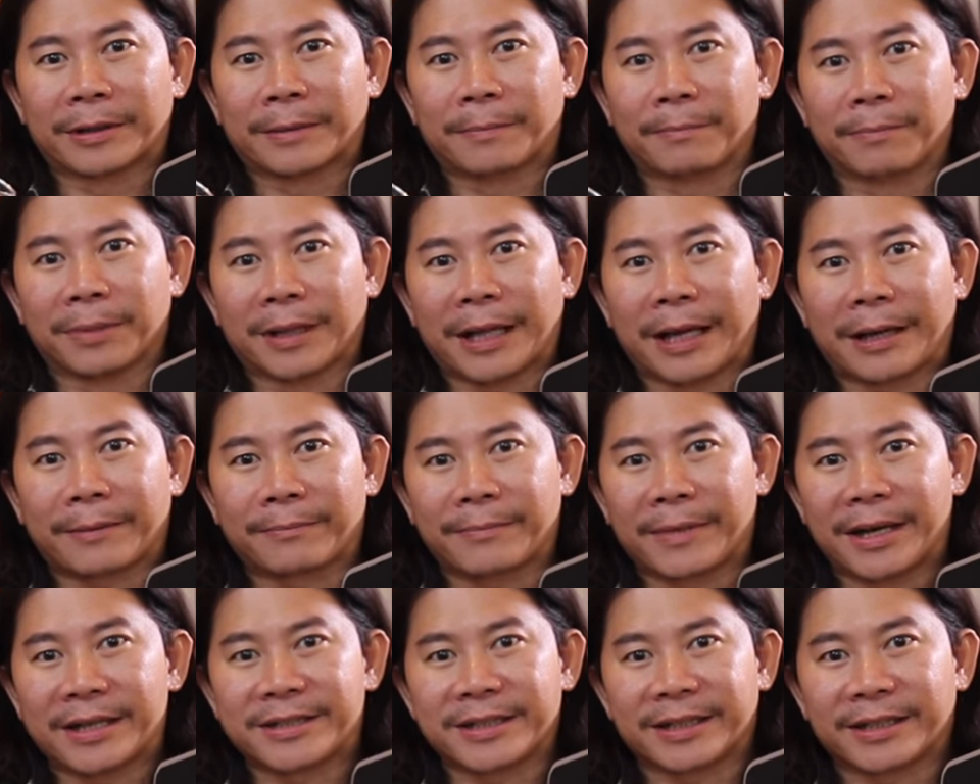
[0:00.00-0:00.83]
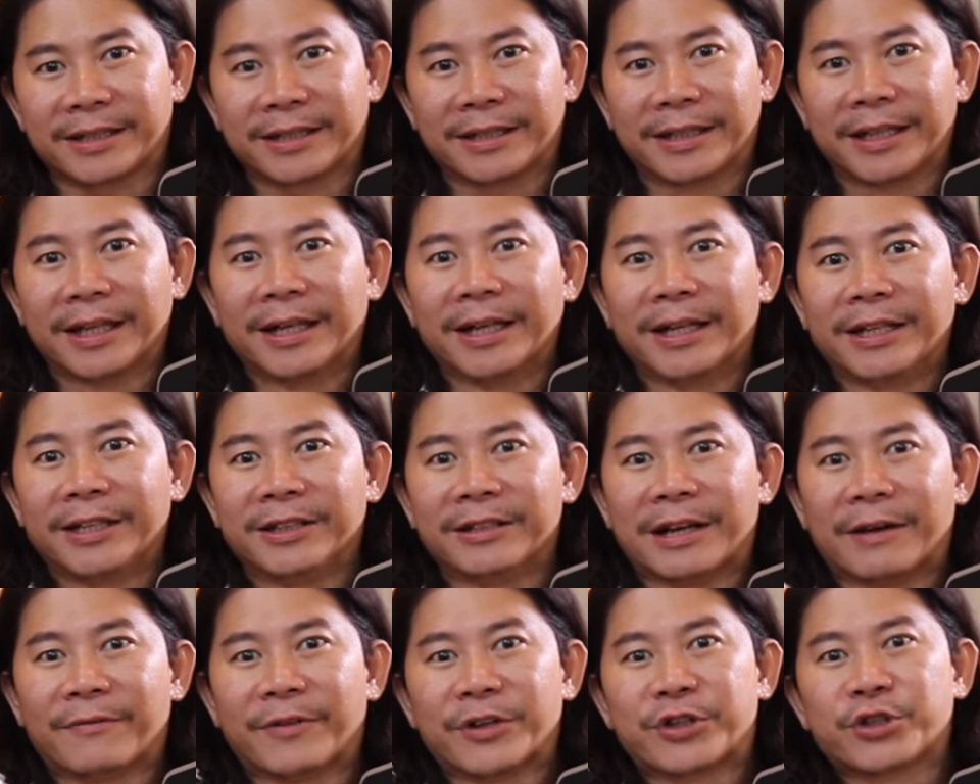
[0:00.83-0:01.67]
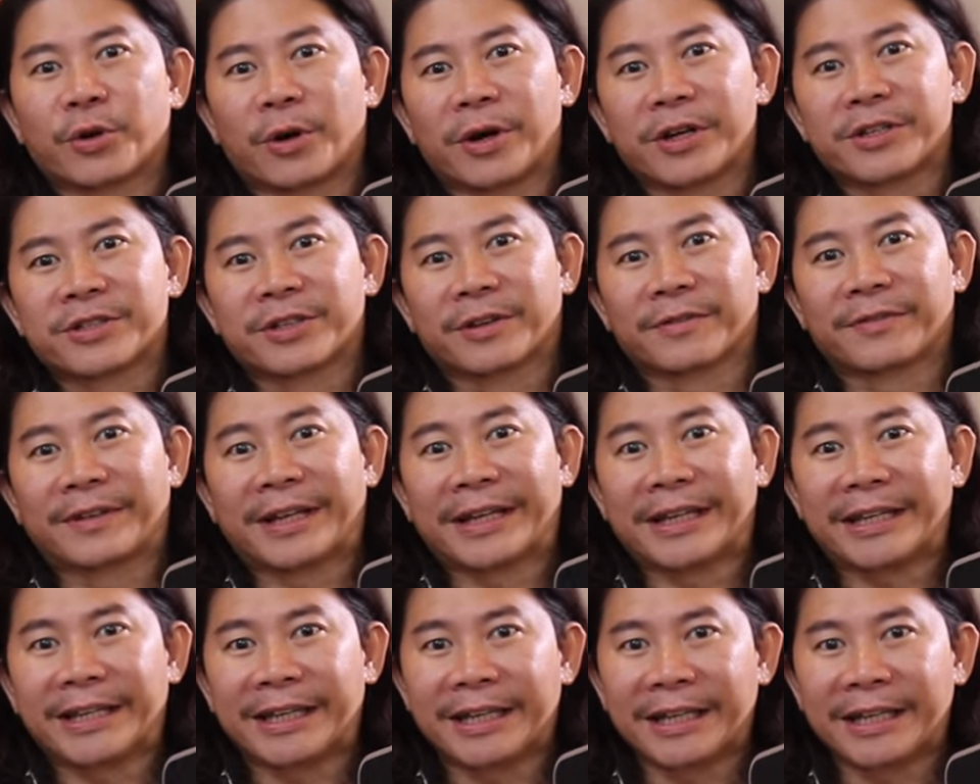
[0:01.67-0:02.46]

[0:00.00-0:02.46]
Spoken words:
the Blackmagic. You have a choice of the